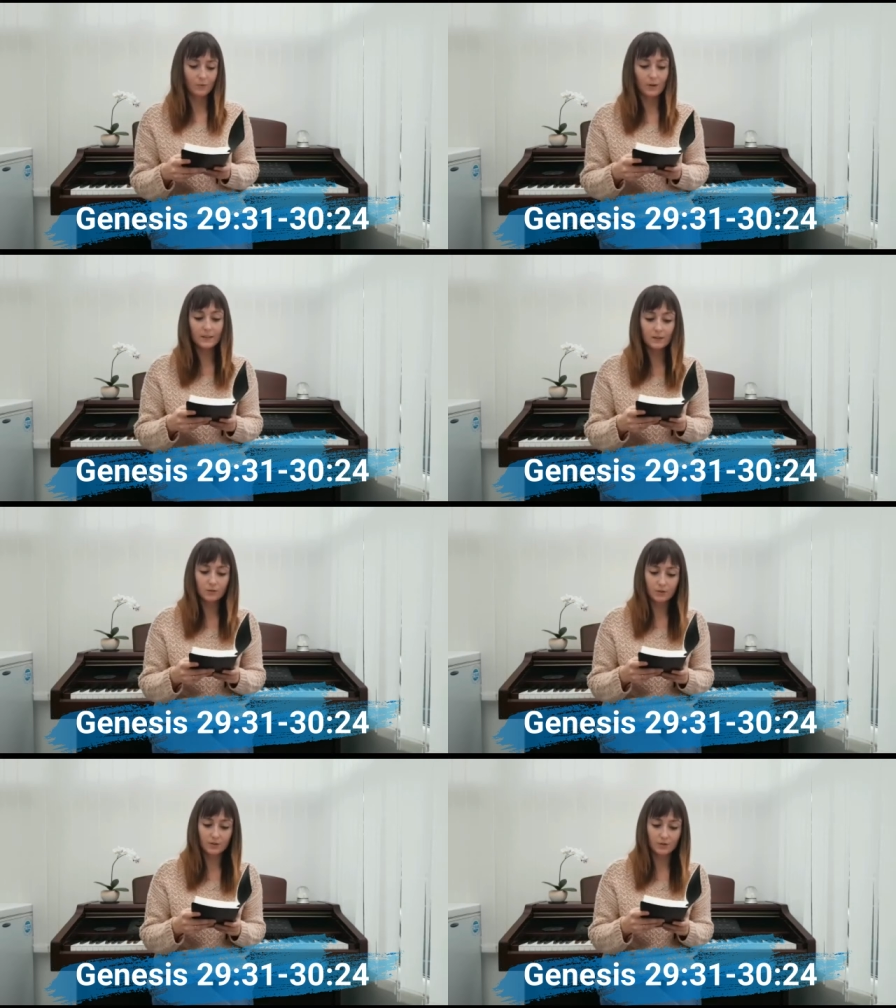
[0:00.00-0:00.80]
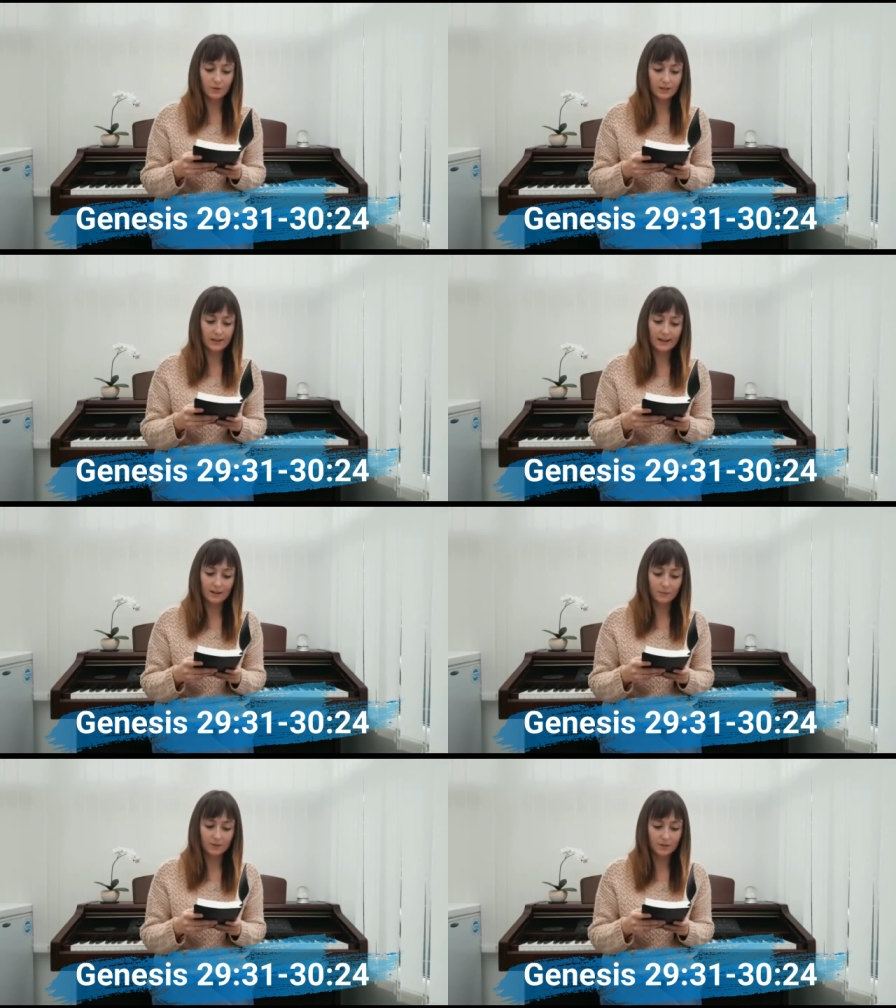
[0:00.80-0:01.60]
When the Lord saw that
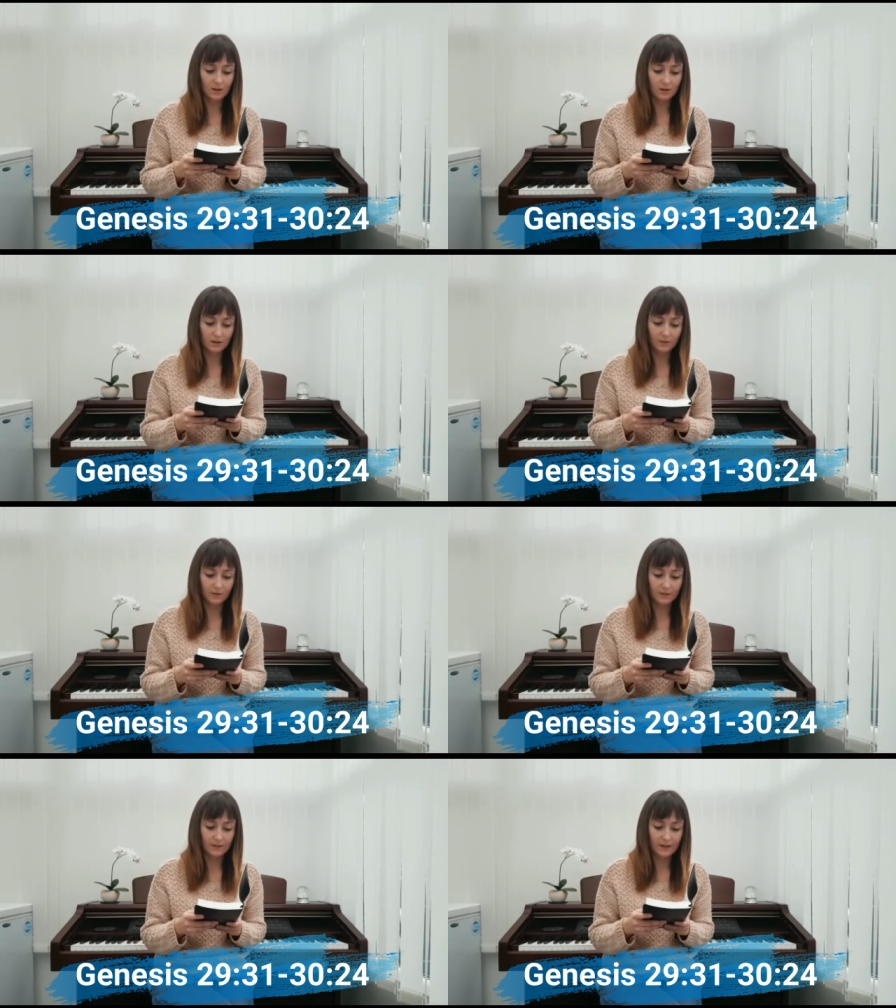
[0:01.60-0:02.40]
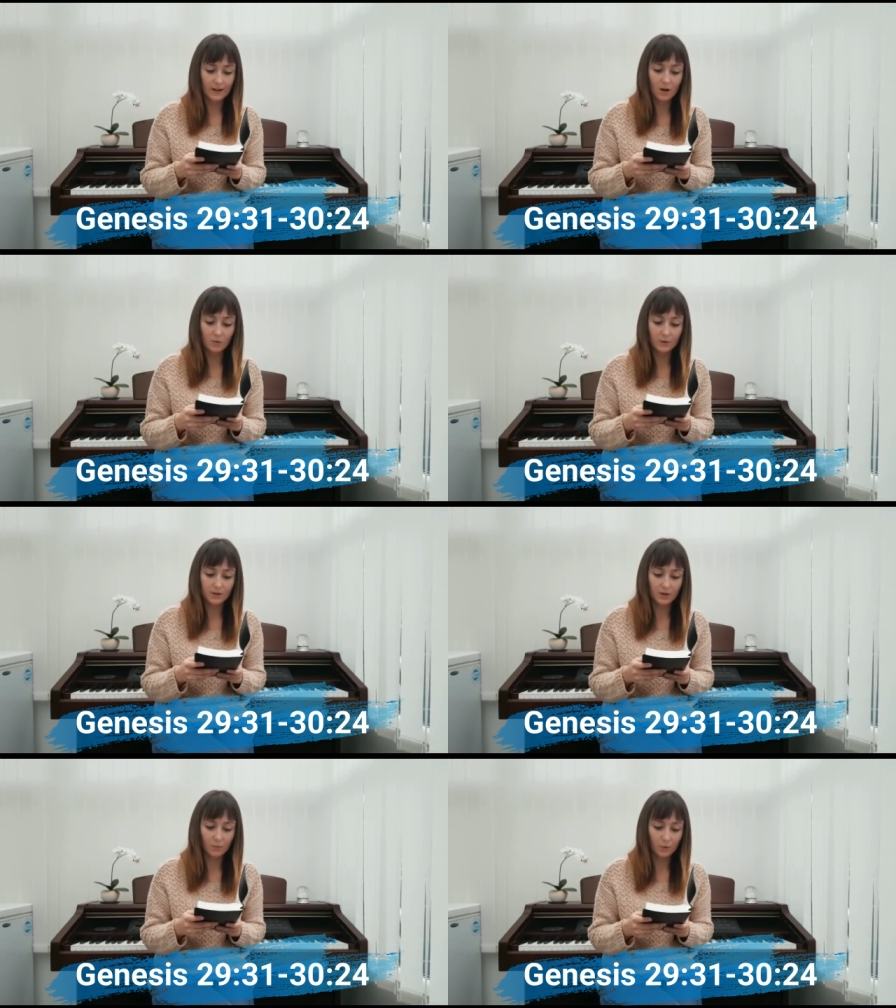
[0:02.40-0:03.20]
Leah was not loved, he
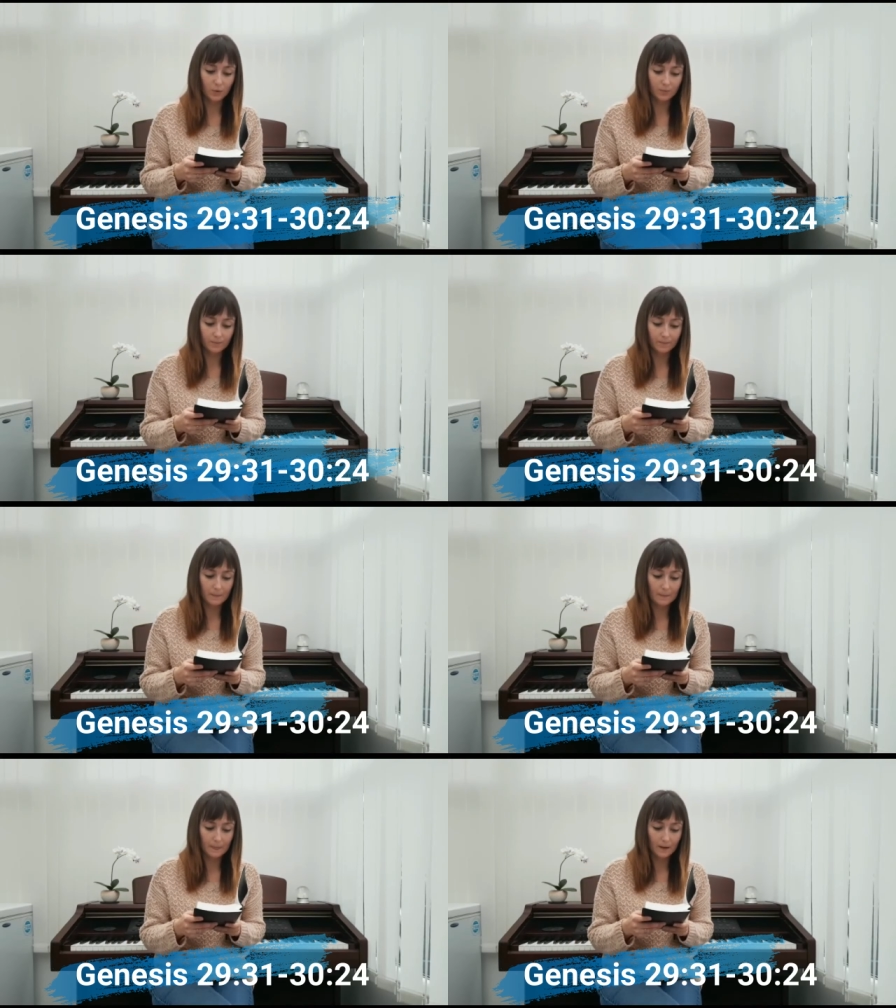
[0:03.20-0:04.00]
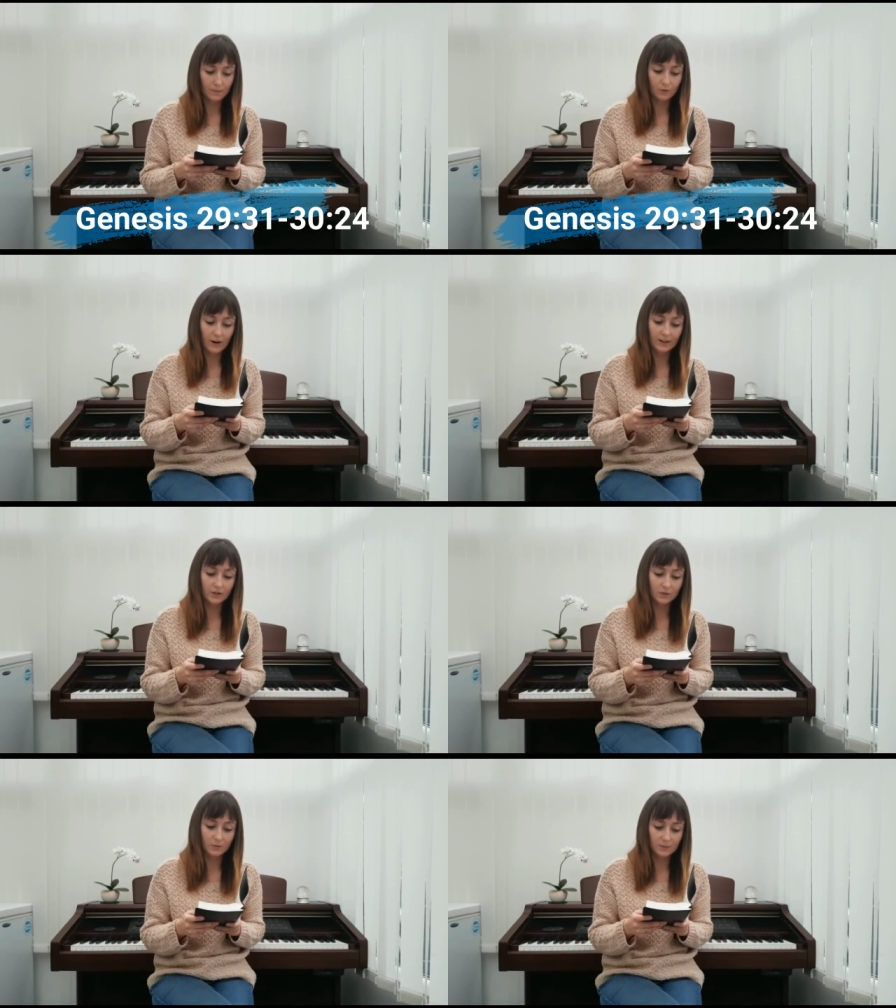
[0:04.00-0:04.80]
opened her womb, but
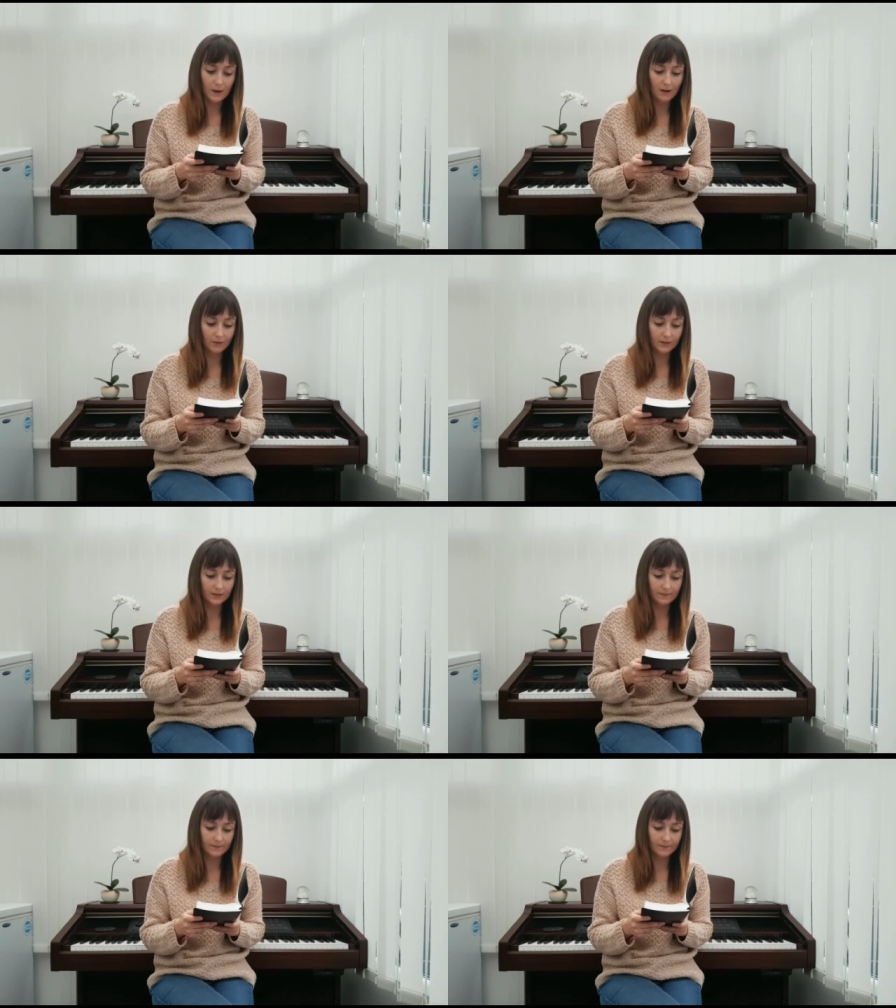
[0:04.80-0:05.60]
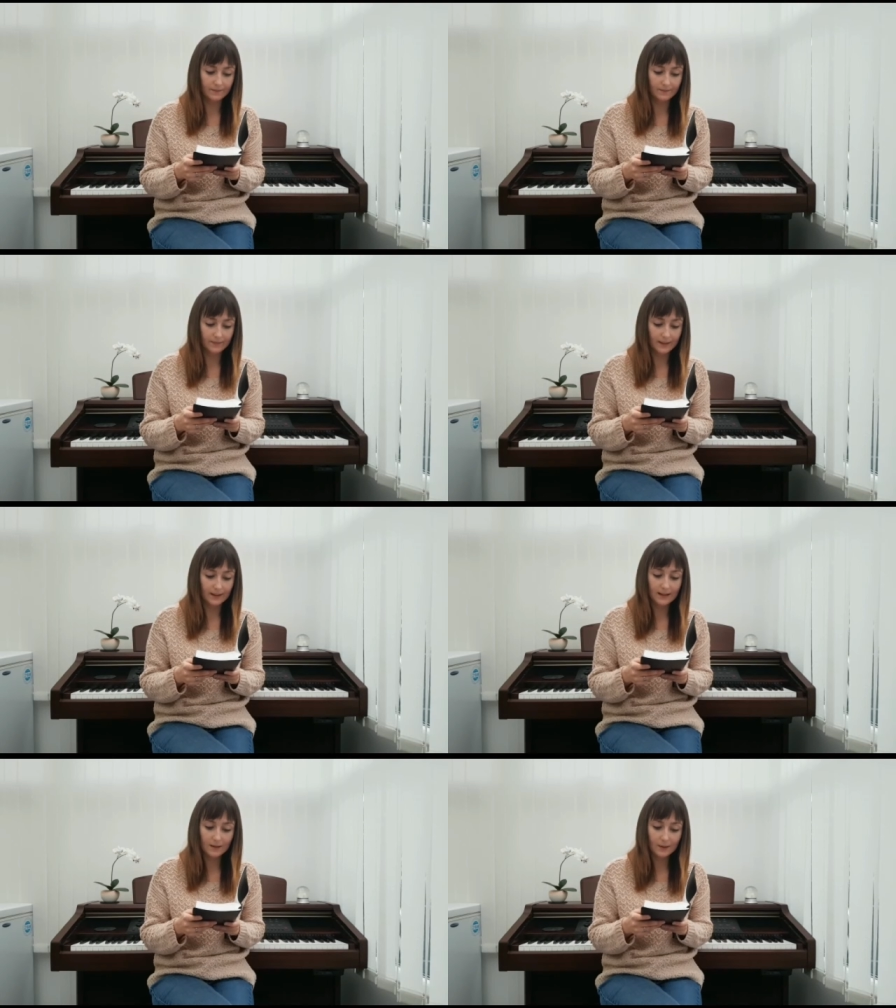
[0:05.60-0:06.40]
Rachel was barren.
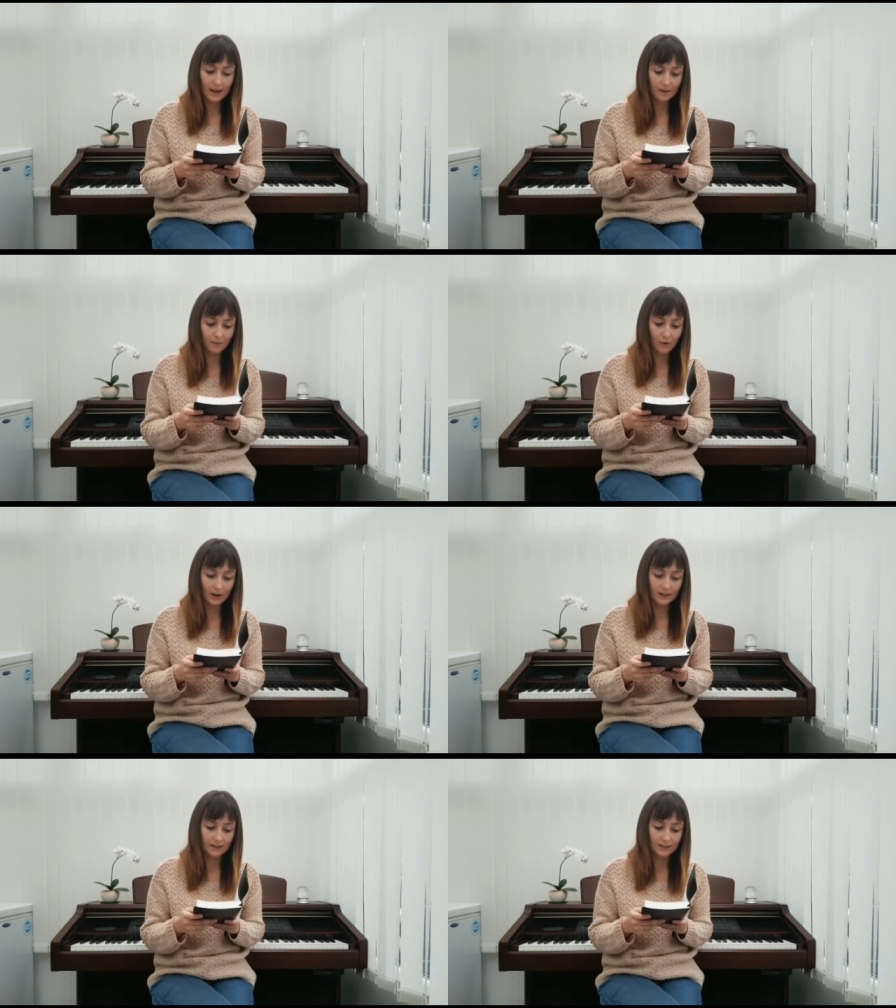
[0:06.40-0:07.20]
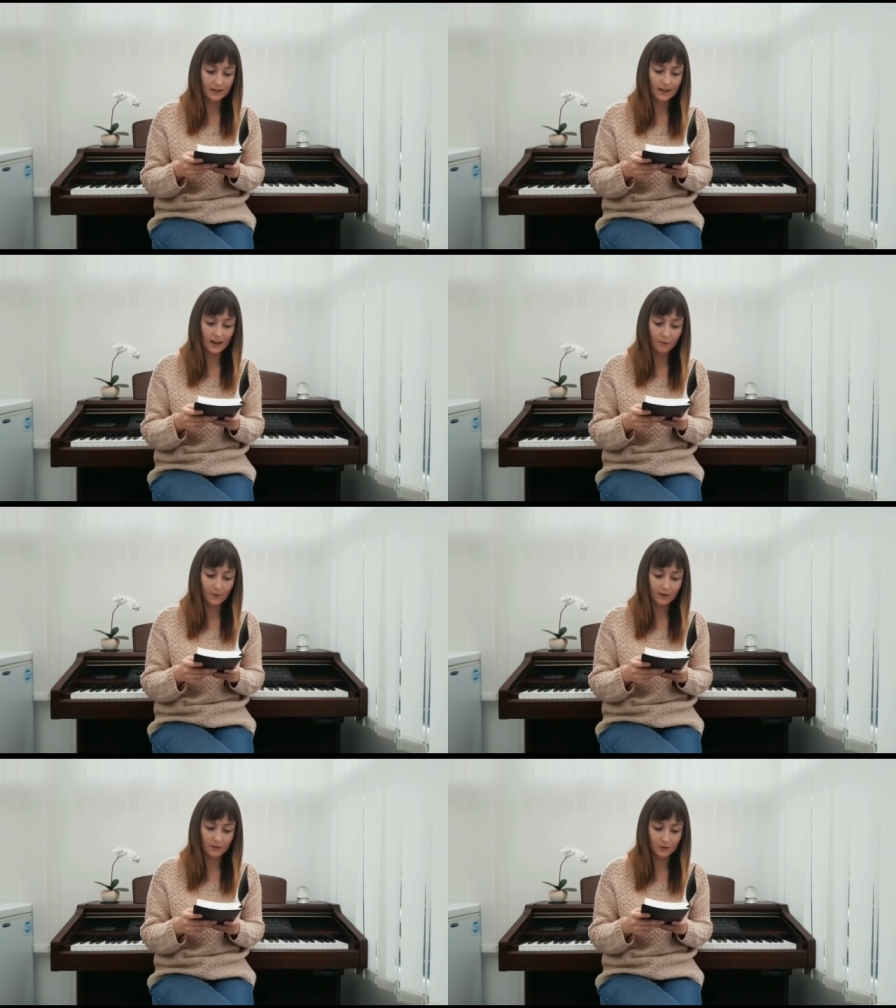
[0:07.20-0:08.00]
Leah became pregnant and
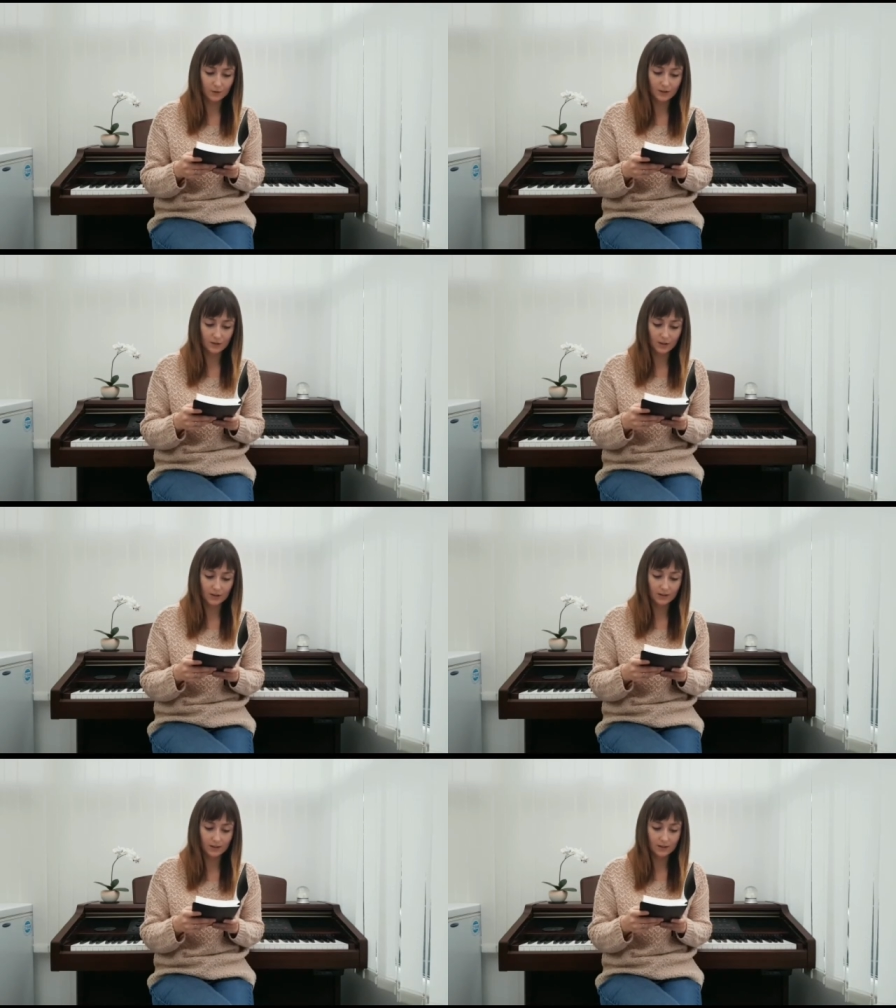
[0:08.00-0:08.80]
gave birth to a son.